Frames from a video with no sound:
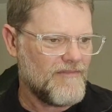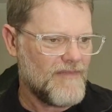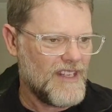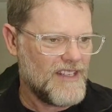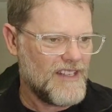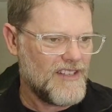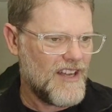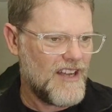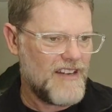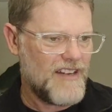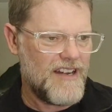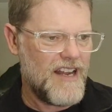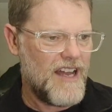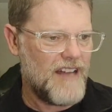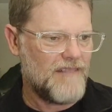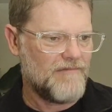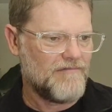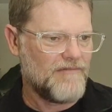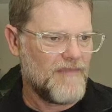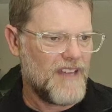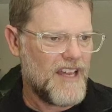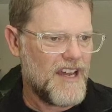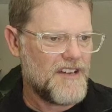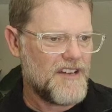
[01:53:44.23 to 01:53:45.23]
So no,
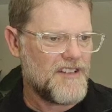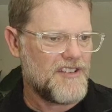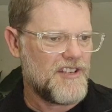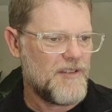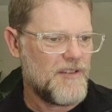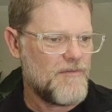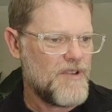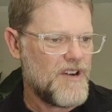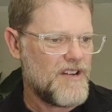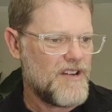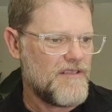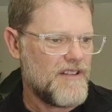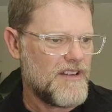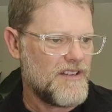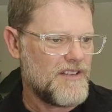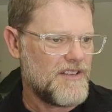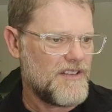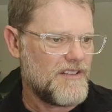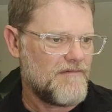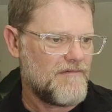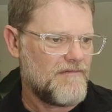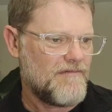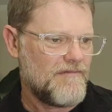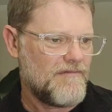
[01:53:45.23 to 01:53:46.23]
go to somewhere
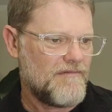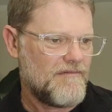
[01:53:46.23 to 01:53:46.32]
else.